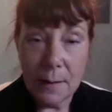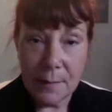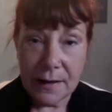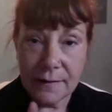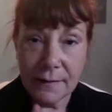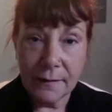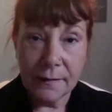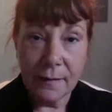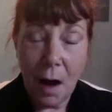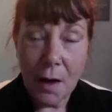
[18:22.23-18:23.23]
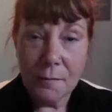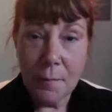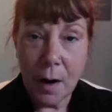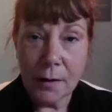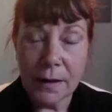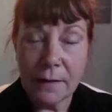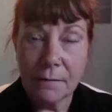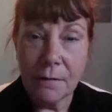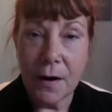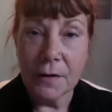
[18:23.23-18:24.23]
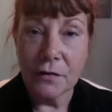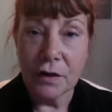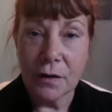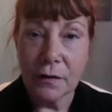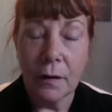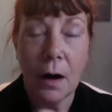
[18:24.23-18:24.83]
because the stock market functions